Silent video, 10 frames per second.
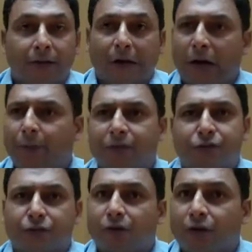how
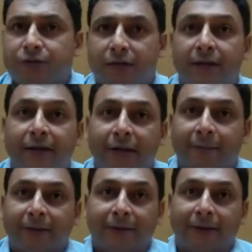much cost it will take
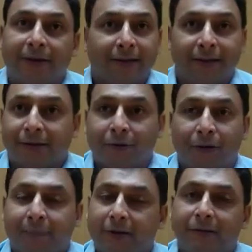me until,
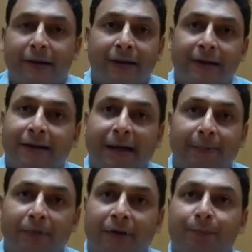and it can
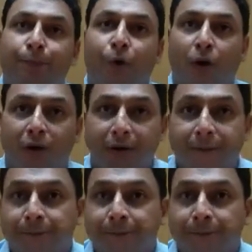be a very broad,